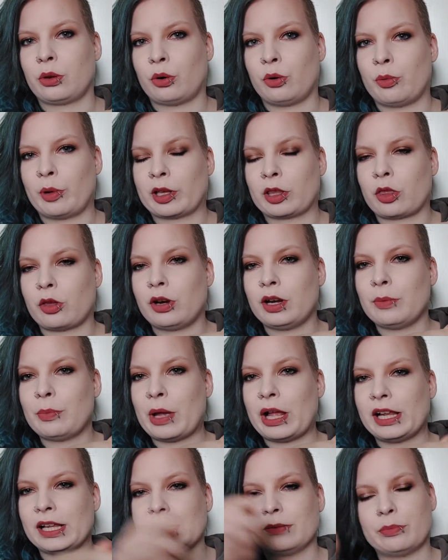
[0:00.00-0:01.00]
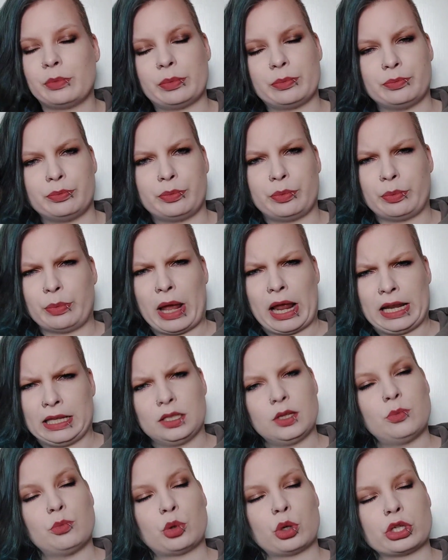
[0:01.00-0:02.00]
Throwback 30
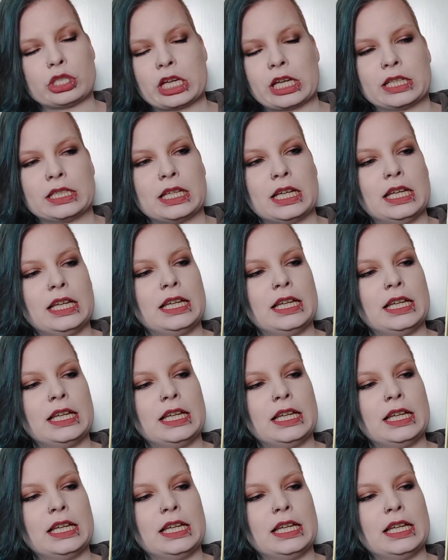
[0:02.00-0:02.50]
palette project,